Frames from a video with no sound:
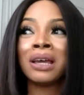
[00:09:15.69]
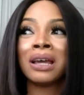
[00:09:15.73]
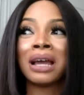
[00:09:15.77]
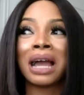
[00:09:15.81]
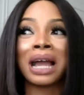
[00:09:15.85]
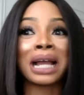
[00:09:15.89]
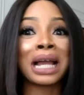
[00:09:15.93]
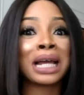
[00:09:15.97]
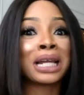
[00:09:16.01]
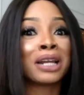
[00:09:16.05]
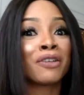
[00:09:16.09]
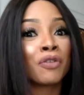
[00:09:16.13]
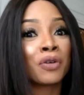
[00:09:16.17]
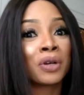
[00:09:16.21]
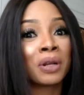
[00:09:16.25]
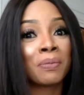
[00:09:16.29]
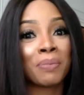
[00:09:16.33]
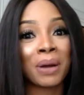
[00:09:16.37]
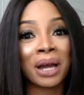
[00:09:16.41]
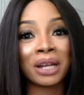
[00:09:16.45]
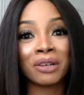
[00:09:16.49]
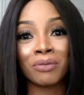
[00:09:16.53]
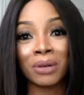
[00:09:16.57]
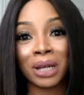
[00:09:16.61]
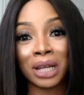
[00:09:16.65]
I can't afford a
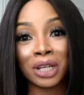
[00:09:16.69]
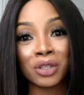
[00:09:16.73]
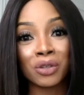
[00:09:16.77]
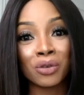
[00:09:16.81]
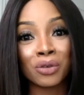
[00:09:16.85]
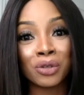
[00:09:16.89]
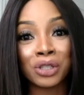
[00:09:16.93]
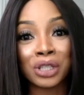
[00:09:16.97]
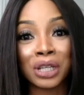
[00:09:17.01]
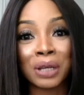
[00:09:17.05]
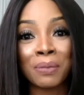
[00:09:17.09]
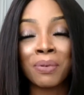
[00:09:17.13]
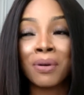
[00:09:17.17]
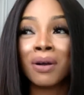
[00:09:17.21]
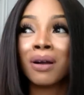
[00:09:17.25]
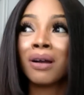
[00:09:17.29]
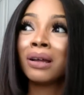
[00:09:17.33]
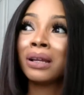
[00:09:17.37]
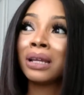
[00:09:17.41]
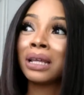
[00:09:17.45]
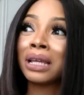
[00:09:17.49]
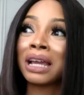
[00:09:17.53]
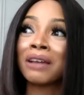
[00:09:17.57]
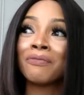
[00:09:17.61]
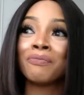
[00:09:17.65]
bad relationship.
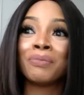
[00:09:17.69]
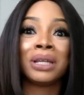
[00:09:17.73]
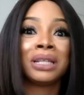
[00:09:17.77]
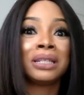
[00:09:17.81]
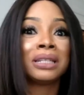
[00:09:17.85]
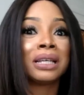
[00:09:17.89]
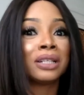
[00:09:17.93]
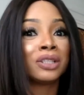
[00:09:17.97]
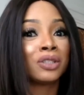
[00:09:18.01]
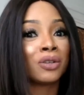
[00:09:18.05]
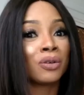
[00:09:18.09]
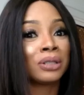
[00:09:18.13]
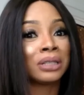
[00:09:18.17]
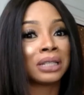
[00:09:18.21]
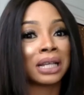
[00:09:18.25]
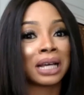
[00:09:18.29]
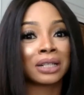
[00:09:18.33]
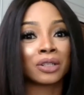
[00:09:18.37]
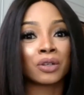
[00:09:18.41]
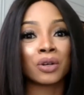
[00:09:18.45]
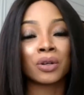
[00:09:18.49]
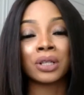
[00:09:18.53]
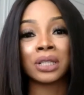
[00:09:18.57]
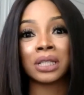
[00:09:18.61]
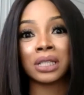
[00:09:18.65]
Honey, I've been there, done
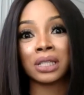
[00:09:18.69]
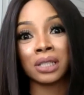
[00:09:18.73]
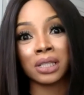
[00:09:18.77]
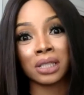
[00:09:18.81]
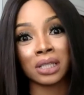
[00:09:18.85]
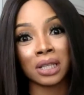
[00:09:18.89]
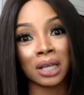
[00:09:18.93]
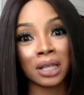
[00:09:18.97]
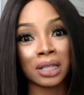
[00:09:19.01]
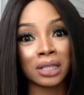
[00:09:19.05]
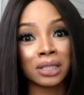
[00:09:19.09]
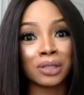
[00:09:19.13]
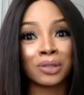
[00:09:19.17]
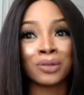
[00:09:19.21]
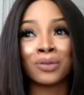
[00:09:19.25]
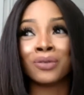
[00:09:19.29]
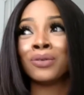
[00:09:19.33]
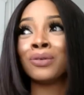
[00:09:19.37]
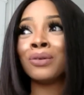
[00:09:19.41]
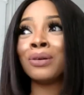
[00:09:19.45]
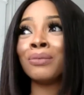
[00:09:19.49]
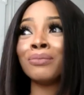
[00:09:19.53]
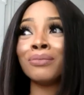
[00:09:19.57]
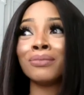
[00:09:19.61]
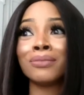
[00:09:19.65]
that, got a t-shirt,
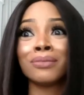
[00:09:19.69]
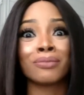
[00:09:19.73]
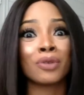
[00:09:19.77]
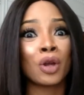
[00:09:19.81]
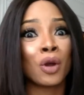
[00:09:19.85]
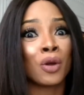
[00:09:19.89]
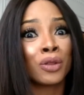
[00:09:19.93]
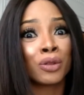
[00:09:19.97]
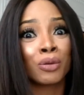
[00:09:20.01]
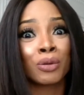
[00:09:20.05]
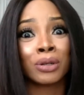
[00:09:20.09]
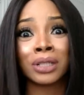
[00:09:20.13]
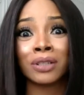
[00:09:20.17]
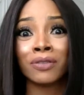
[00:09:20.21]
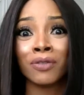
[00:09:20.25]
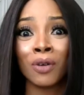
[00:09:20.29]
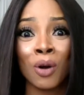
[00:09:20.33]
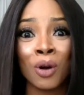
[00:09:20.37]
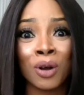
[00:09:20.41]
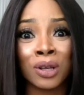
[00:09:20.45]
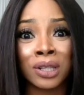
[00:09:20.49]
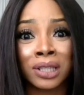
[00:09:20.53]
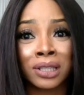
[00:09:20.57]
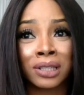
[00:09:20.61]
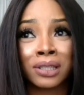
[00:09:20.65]
going through a
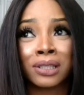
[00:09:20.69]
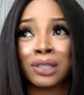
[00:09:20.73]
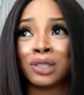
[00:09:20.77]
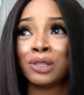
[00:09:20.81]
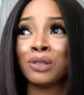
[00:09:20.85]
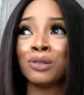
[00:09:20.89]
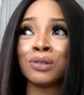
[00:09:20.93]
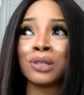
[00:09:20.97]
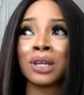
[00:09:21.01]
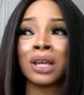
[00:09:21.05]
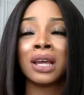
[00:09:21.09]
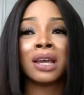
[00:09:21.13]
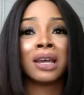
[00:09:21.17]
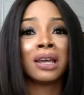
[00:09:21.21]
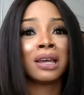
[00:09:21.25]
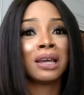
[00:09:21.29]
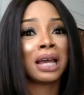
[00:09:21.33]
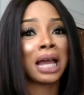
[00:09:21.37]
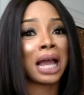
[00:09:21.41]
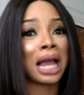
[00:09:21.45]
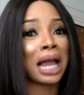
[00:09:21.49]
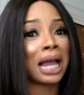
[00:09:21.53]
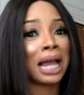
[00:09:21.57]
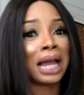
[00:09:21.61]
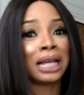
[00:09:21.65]
divorce. Dude,
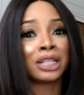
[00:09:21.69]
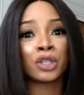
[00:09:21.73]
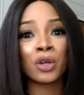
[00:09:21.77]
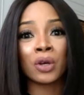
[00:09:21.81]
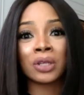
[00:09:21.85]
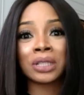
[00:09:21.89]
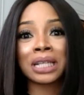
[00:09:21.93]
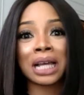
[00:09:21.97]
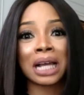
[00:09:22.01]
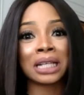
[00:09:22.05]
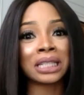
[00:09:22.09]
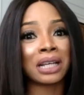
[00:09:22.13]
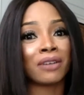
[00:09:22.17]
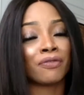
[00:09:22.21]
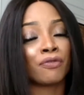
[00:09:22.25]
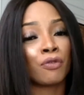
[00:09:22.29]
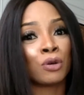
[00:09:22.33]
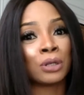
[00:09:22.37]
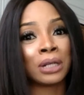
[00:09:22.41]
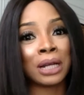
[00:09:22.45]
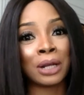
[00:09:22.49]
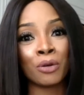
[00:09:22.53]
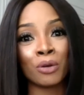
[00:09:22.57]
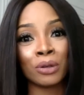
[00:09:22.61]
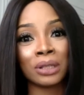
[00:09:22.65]
I just can't
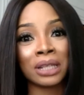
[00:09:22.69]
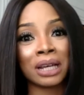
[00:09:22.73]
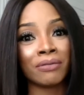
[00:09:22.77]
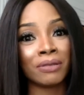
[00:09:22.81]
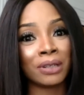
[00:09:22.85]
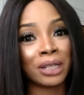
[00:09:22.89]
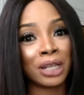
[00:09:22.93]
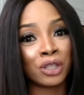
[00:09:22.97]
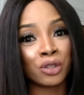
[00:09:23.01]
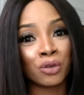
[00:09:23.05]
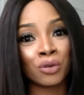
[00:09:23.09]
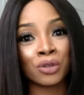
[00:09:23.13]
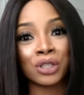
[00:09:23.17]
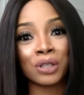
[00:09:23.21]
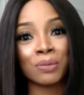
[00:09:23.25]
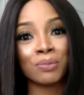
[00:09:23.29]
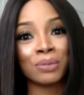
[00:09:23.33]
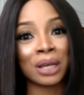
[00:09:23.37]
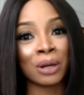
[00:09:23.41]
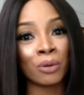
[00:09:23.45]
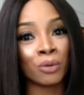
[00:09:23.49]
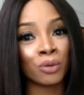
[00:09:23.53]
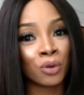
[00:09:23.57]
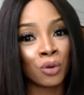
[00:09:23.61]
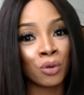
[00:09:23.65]
afford another
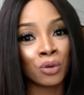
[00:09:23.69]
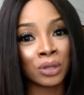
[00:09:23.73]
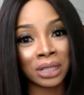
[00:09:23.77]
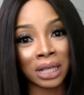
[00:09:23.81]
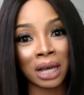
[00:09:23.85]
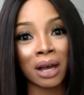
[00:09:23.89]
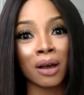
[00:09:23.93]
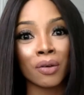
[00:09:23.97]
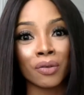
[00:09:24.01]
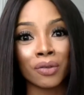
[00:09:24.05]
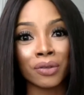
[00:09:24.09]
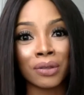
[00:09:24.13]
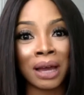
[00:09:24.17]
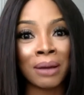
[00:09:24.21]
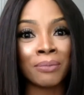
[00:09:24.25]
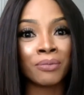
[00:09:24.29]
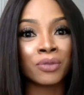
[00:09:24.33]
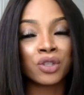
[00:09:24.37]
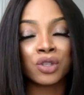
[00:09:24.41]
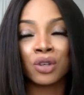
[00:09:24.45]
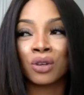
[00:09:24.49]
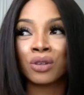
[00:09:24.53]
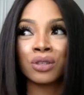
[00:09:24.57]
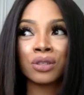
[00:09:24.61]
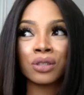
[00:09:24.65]
relationship that will go south.
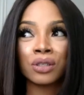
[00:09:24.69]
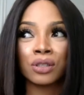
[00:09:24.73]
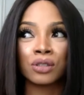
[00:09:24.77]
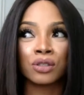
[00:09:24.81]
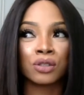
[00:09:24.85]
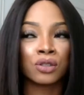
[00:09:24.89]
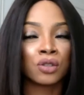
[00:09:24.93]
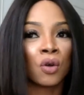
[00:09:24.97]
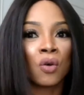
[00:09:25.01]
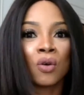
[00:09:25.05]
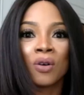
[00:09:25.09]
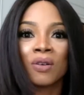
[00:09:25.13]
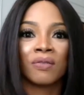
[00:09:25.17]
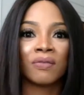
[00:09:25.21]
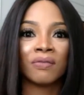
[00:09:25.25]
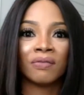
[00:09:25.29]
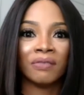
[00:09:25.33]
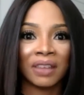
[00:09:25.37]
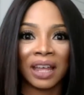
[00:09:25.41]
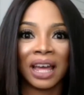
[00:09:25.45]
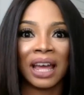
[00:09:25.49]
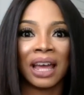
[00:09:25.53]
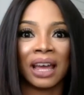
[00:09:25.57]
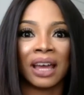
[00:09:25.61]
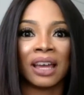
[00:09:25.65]
I'm just not
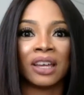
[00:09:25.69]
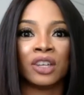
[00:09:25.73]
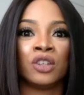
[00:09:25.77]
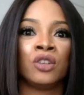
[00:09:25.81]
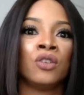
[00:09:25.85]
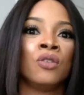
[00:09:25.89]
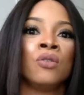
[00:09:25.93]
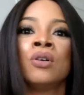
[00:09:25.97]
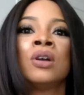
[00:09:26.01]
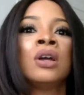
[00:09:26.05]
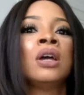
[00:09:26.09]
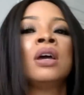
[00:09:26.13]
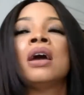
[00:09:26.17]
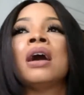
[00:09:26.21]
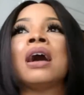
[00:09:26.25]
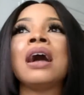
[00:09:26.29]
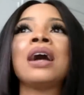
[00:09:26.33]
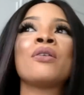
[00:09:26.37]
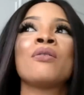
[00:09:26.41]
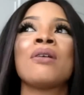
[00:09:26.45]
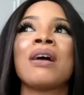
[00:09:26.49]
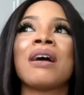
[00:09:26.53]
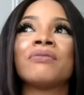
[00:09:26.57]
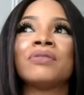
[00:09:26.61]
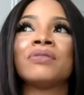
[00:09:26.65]
there.
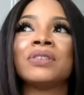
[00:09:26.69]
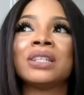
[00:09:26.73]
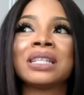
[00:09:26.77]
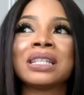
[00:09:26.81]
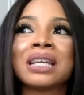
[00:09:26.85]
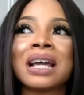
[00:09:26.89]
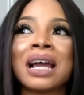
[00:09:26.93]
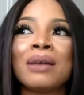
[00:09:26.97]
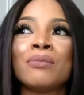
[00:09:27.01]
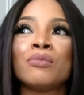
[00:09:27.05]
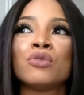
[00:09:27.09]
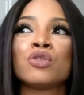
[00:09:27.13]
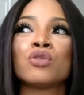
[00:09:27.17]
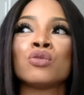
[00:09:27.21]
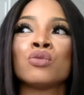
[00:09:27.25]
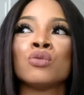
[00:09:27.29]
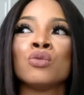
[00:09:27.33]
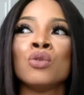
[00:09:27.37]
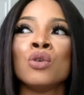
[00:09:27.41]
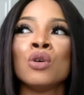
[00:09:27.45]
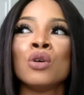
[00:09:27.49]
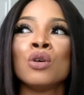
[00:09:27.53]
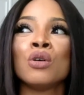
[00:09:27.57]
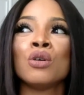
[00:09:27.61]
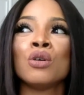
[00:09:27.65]
I don't have the time to